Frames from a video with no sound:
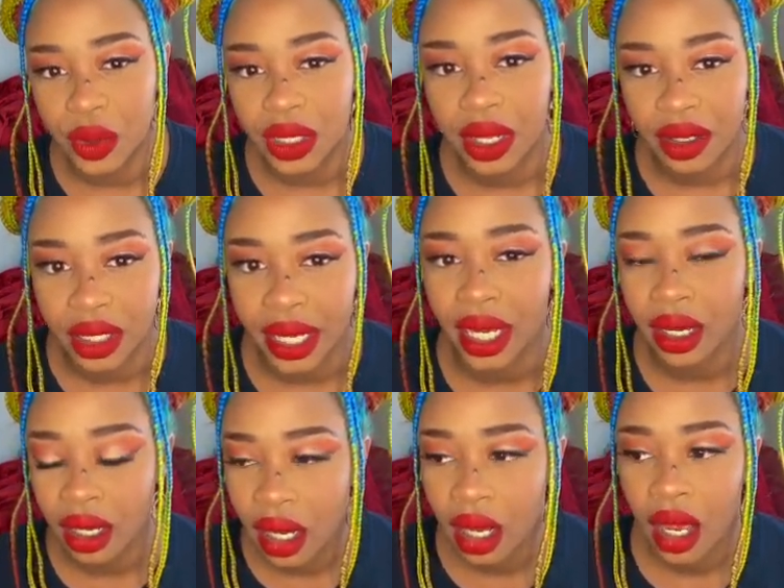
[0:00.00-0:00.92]
another like
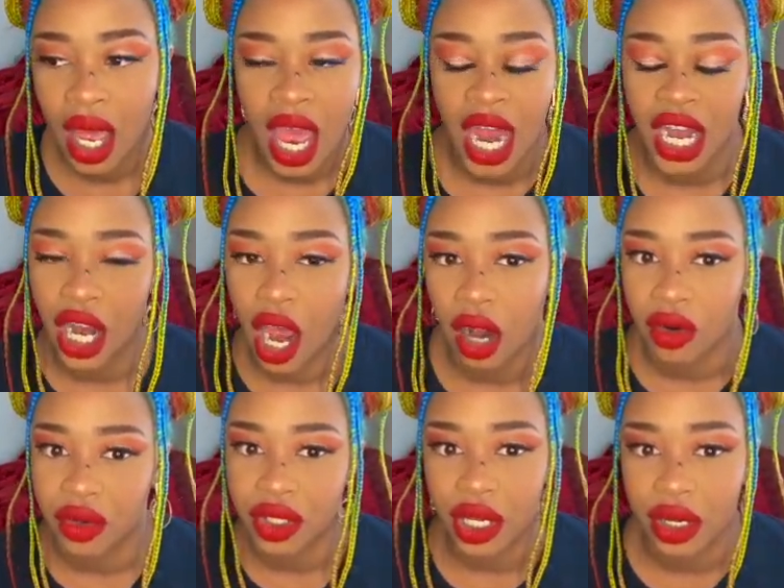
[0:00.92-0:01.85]

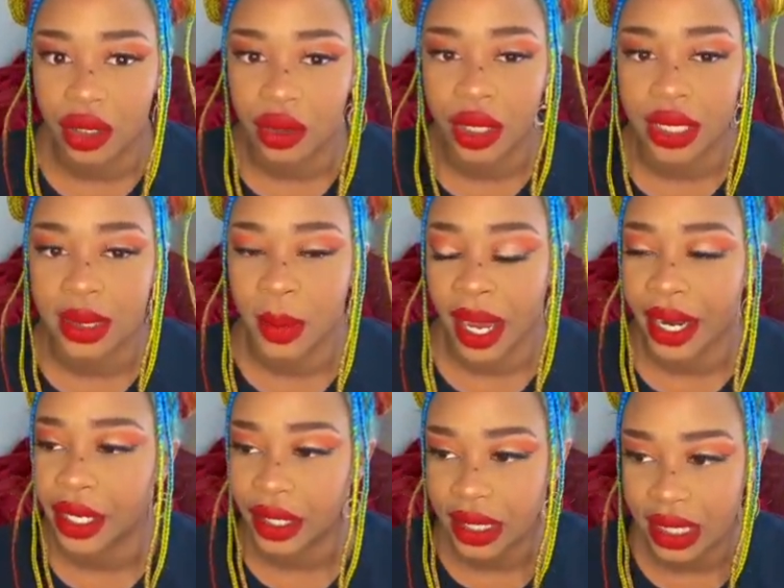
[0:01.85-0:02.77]
Naruto
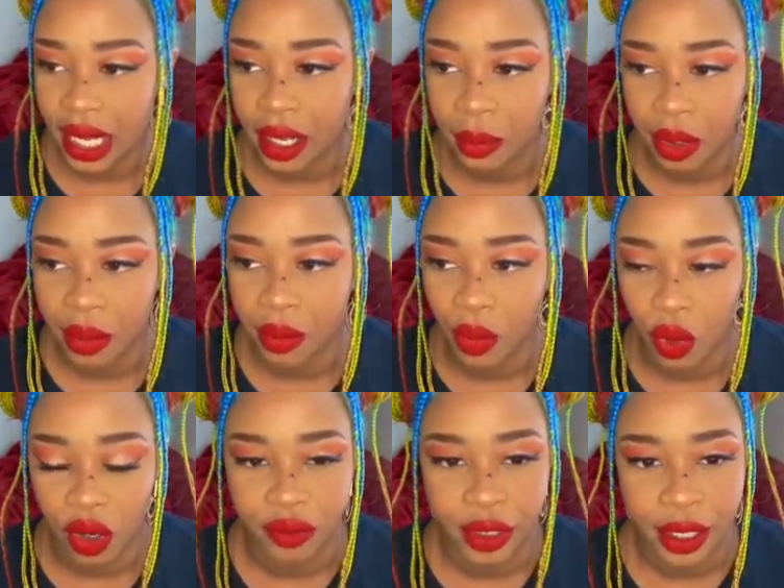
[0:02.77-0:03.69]
inspired set, but
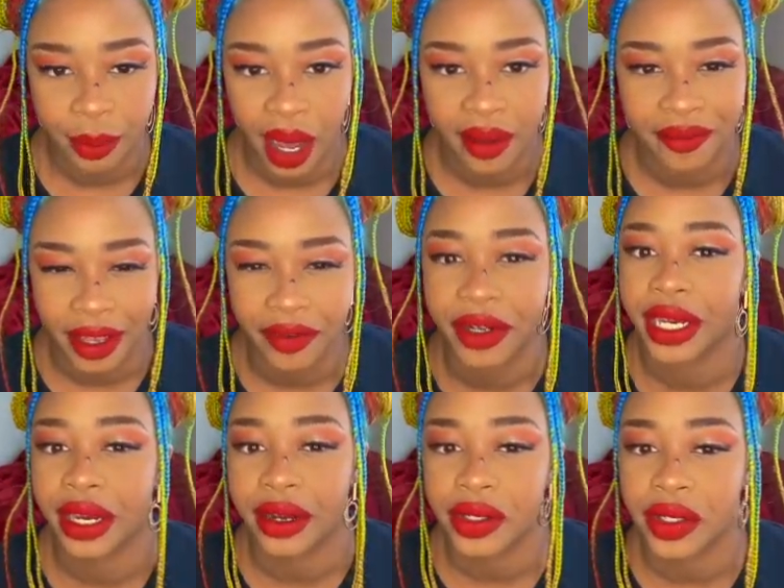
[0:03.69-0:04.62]
more of like my favorite
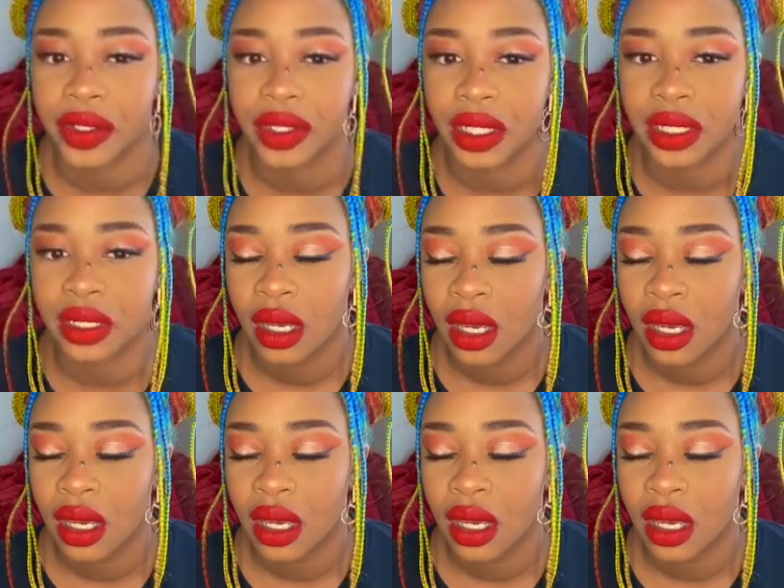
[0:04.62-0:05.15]
characters, because